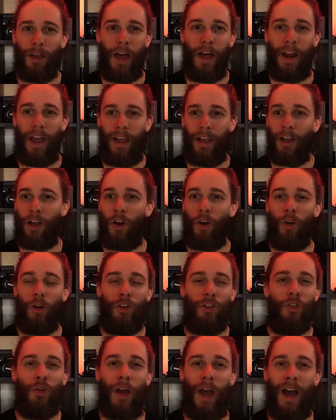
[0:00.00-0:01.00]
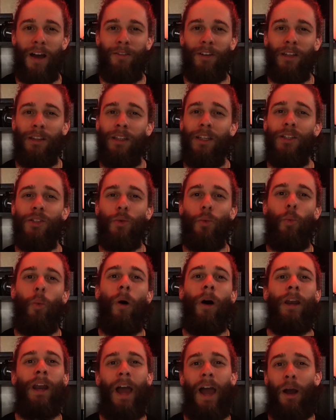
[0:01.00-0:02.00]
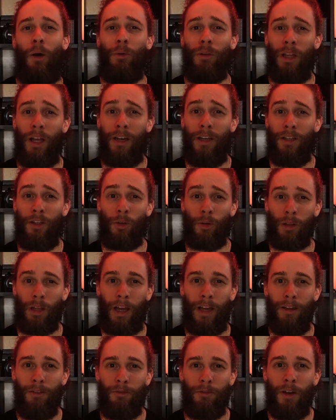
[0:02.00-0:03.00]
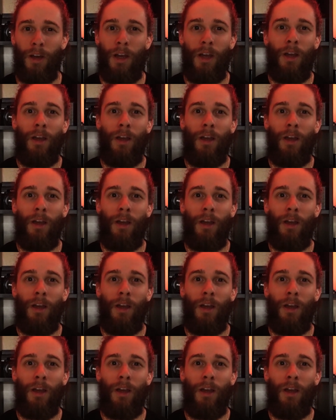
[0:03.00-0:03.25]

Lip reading: and I encourage you to have at least one outlet in your life